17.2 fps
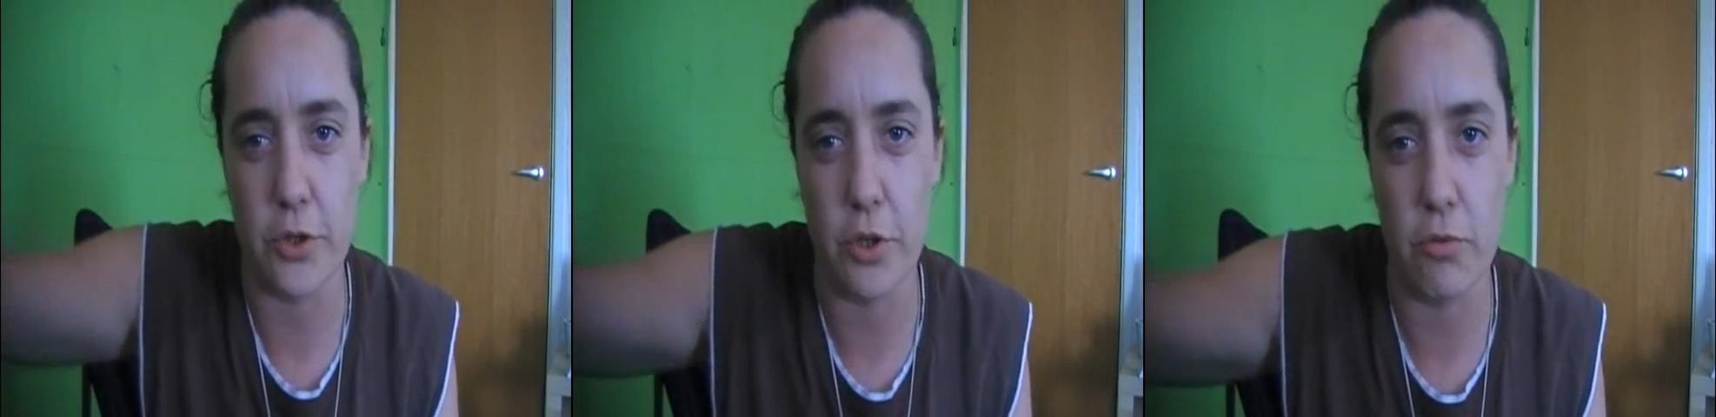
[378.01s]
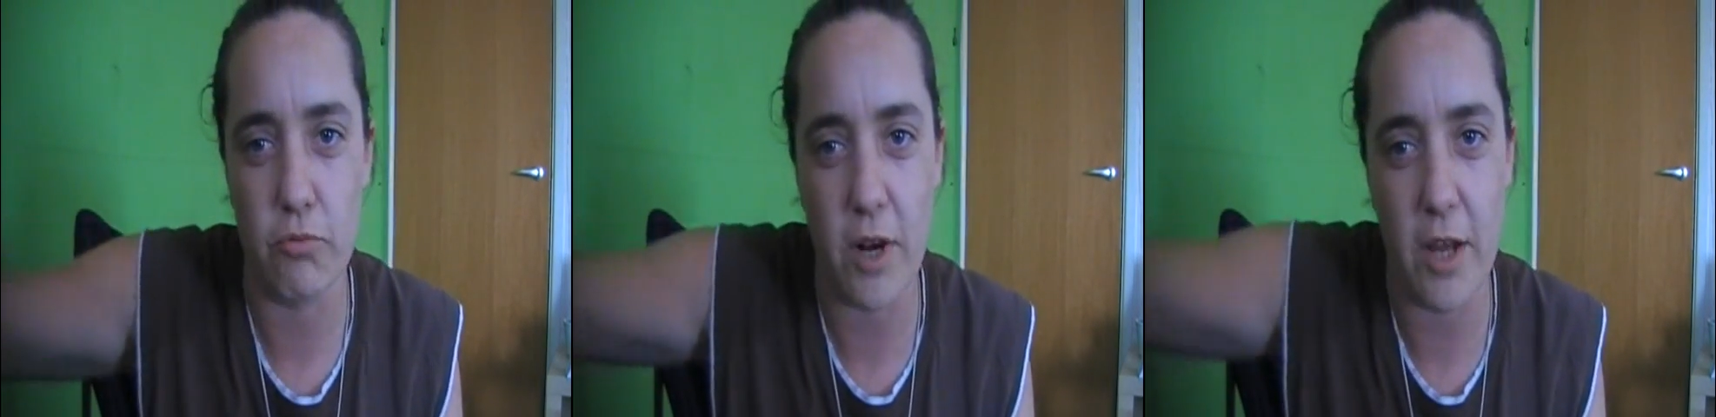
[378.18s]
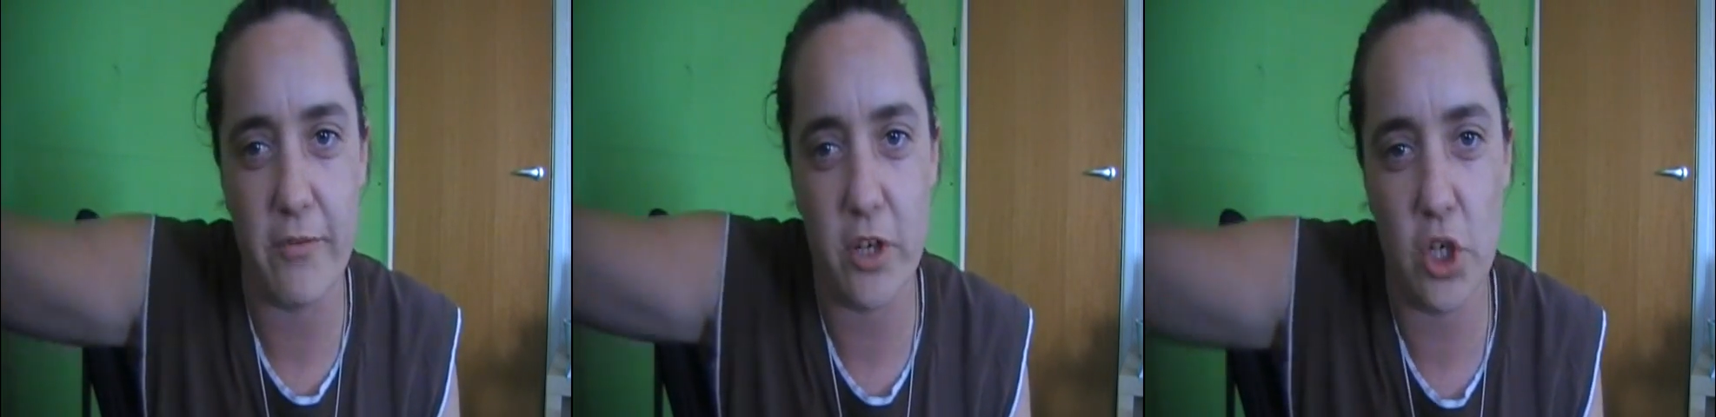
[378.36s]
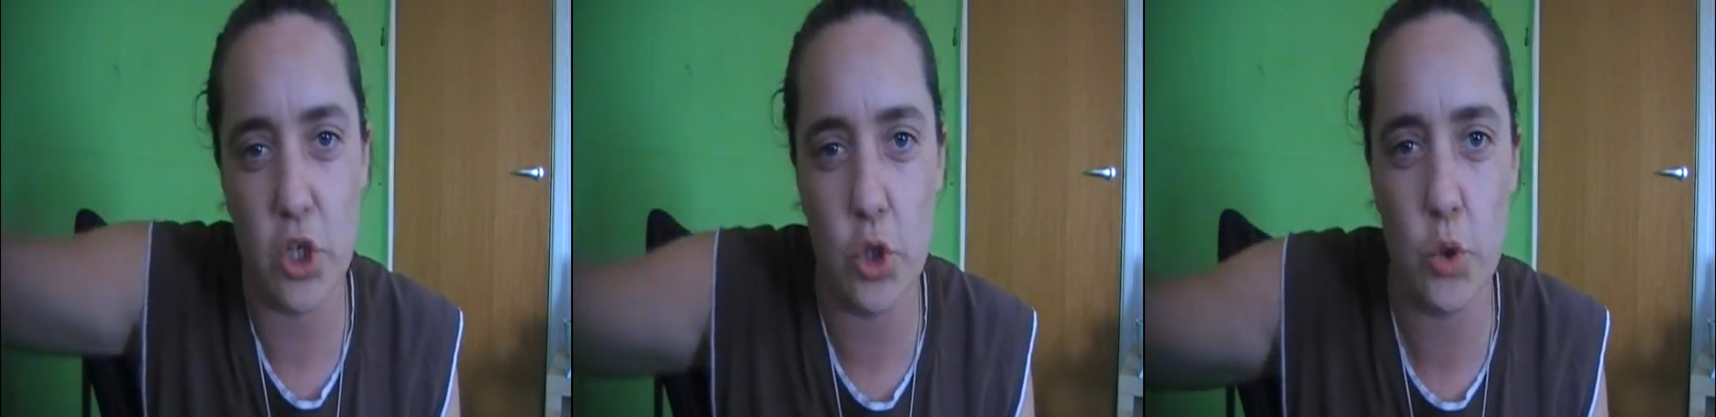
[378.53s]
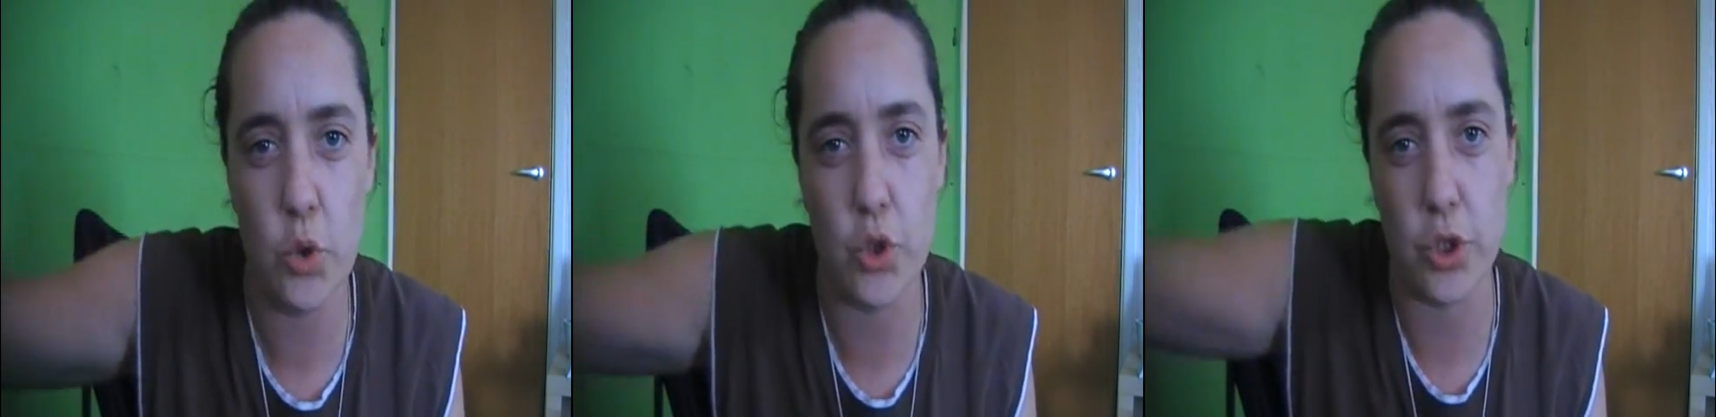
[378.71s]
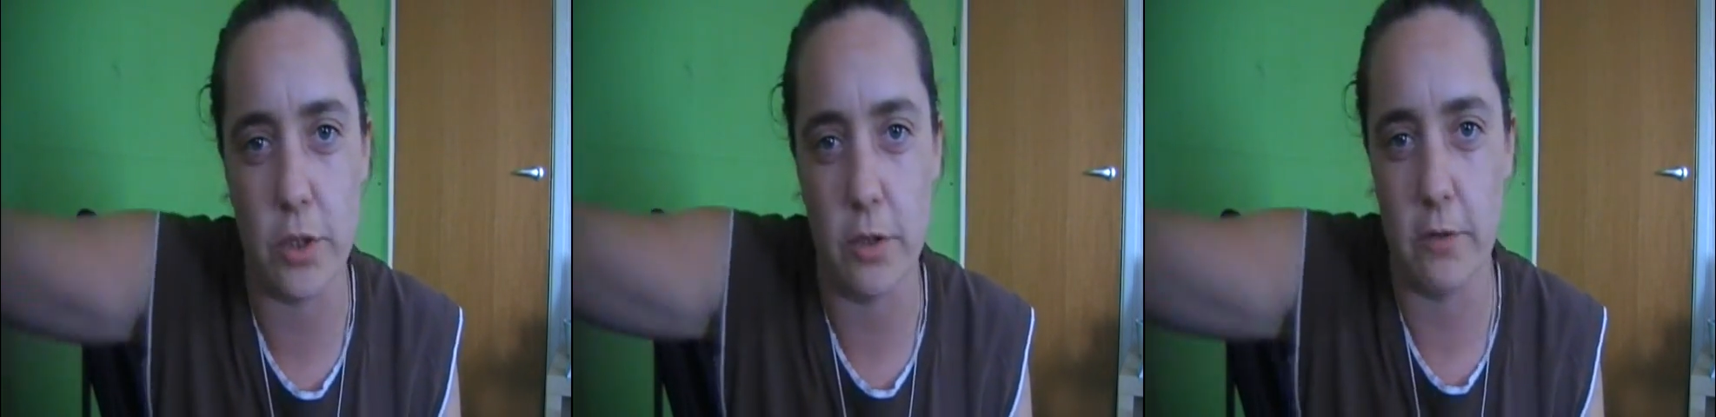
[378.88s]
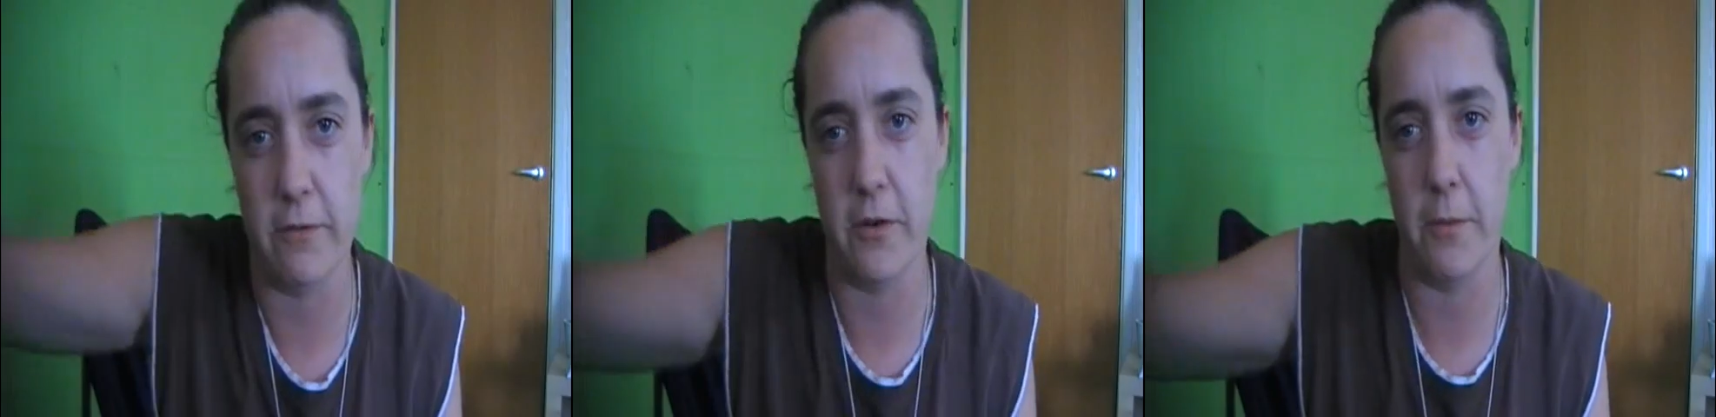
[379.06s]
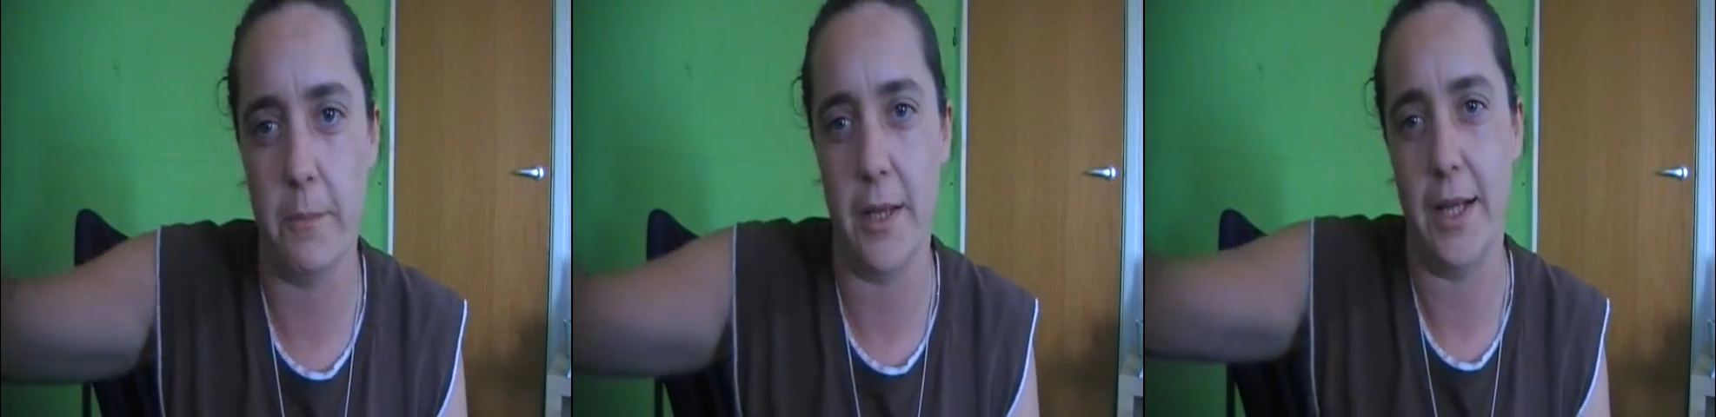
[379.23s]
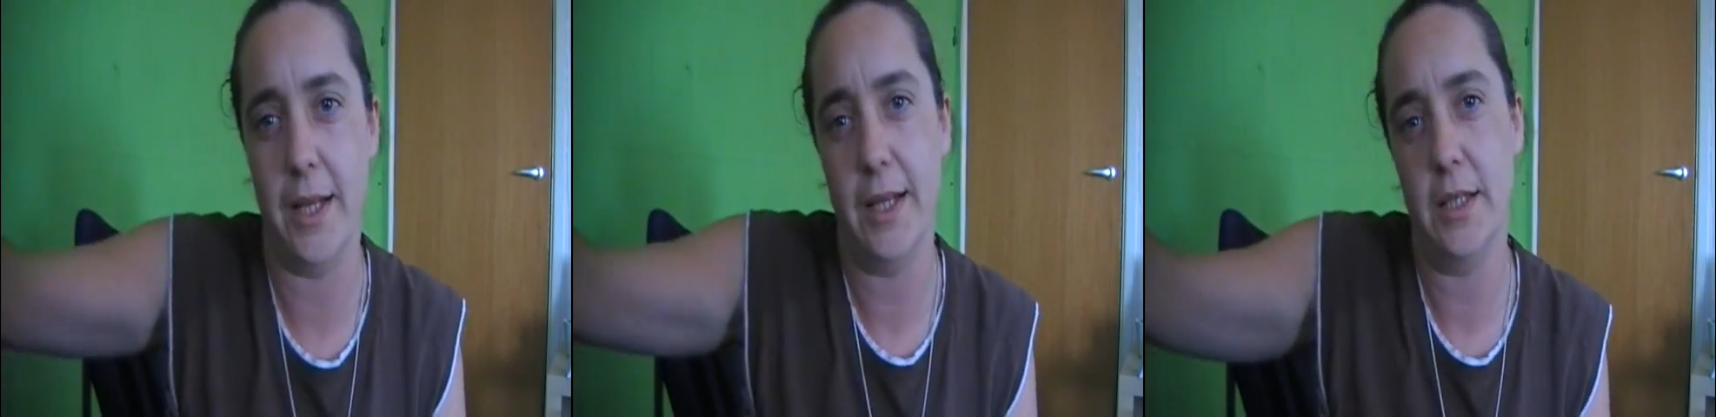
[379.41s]
that revolution for
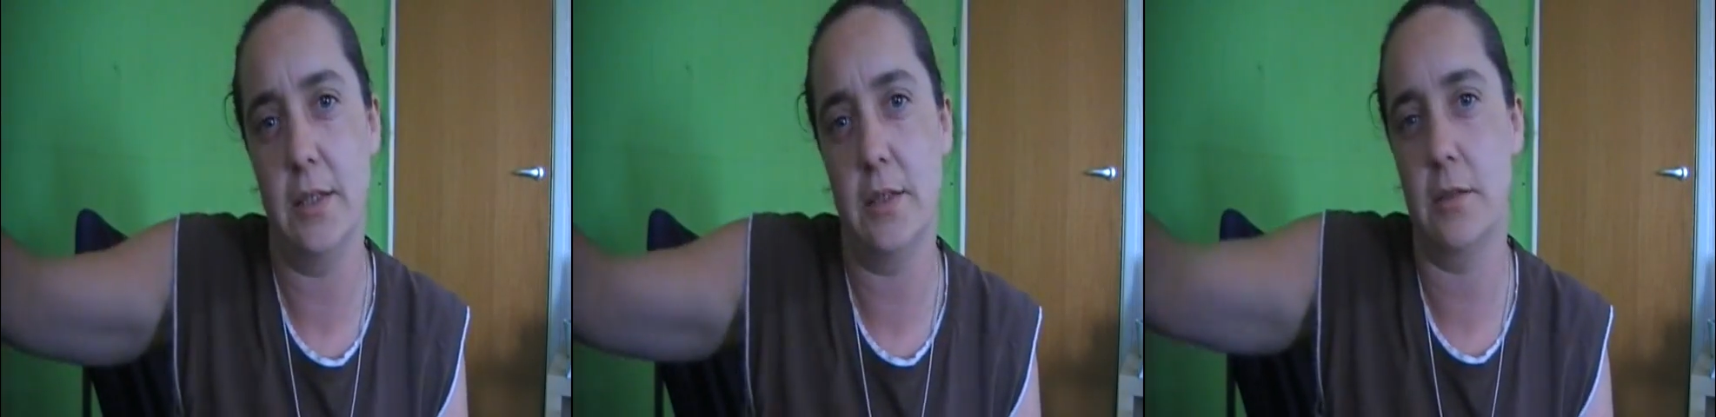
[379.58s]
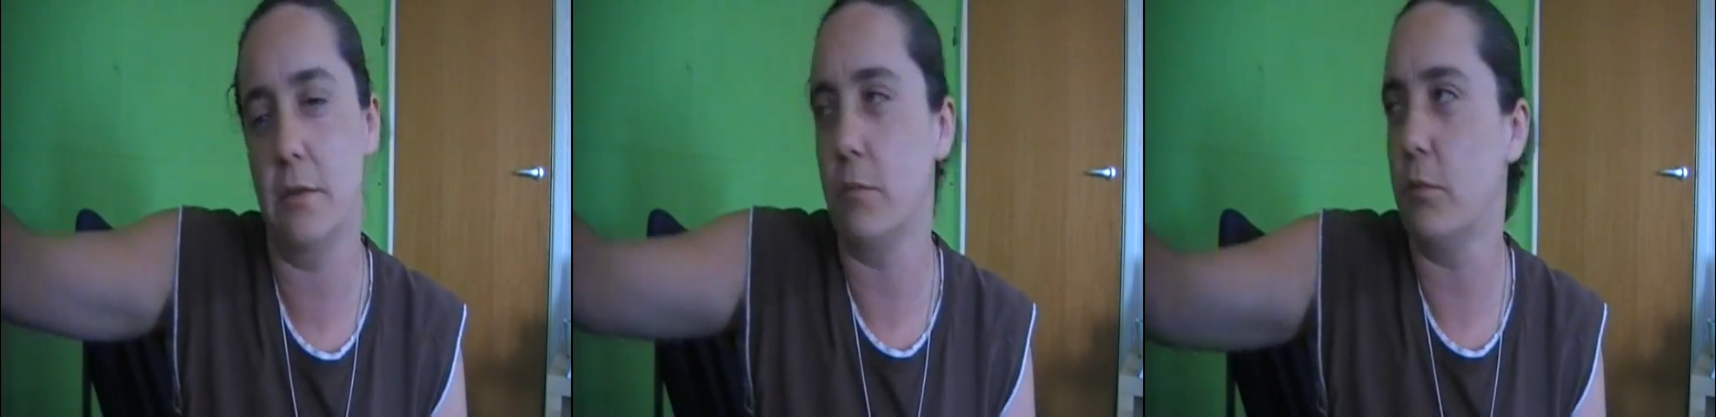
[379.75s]
peace,